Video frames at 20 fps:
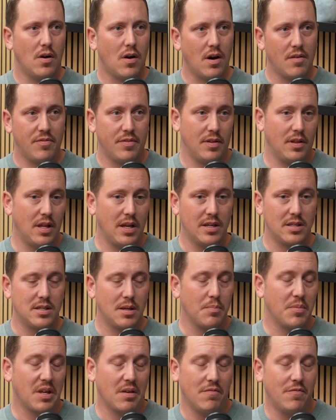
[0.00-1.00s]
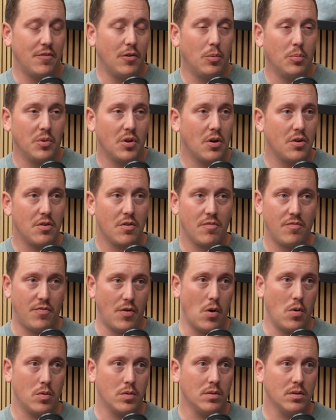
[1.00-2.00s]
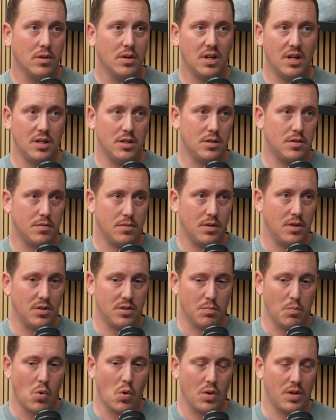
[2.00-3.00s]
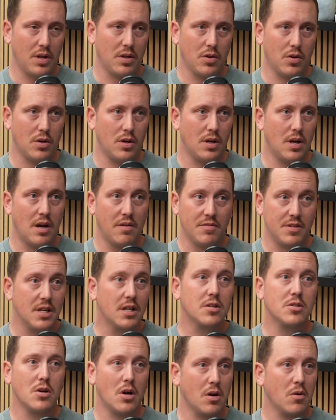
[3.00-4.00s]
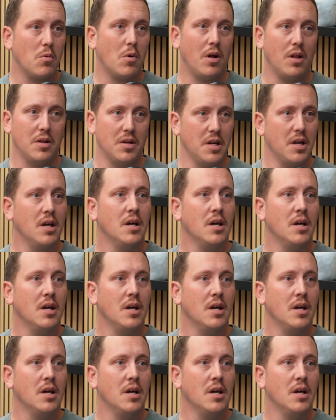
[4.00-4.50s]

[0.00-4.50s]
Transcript: Often like something filmed on your phone is more than good enough. TikTok quality.